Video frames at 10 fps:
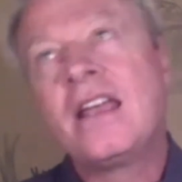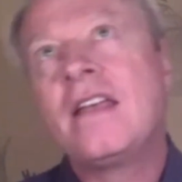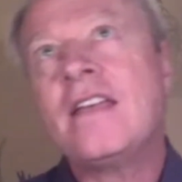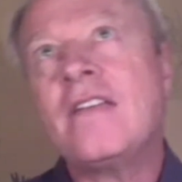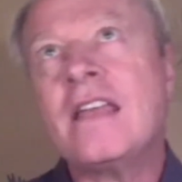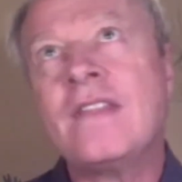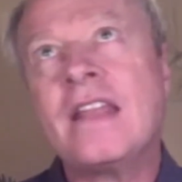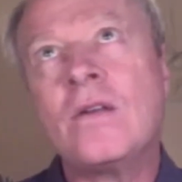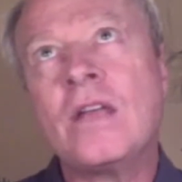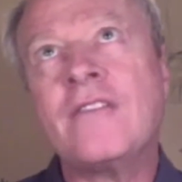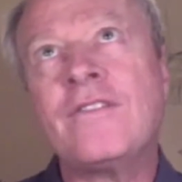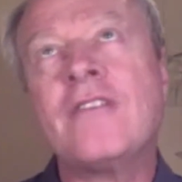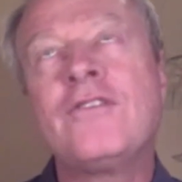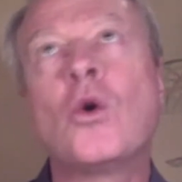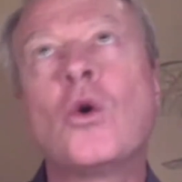
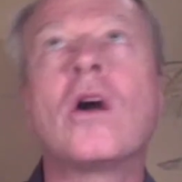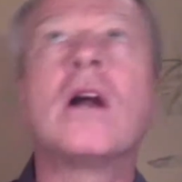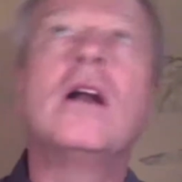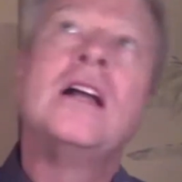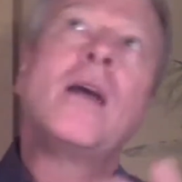If your